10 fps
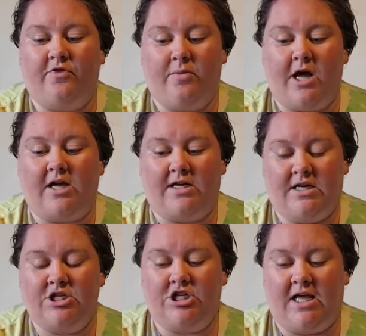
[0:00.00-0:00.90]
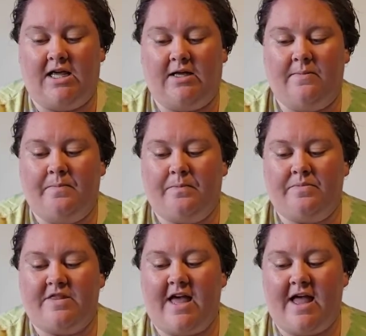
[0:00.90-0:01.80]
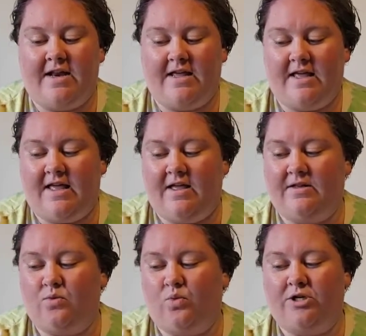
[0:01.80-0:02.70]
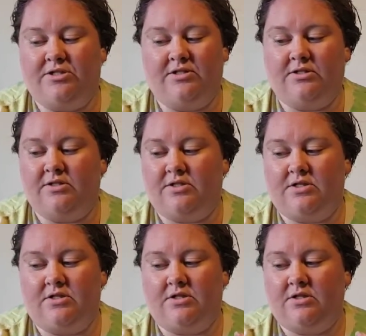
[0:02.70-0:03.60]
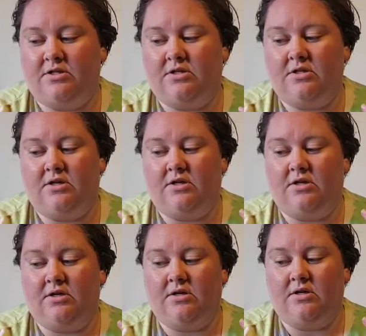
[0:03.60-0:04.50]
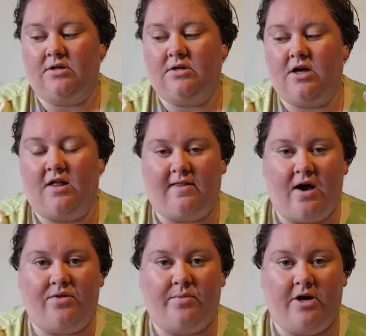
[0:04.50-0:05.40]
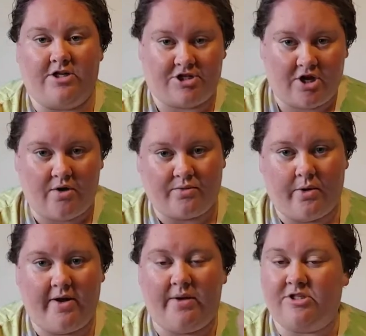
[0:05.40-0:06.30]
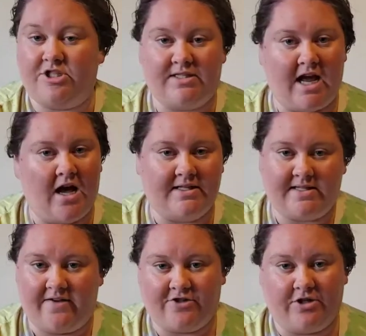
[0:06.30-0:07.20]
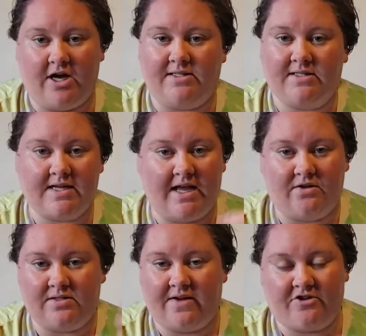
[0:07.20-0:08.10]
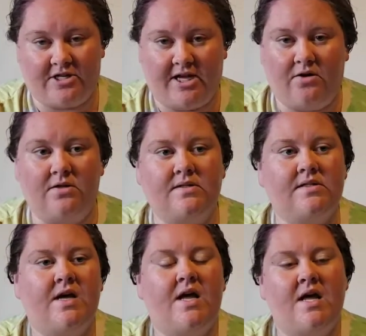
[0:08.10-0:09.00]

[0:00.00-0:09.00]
from not conditioning that it wouldn't allow the brush to go through it. It was just knots after knots, tangles after tangles.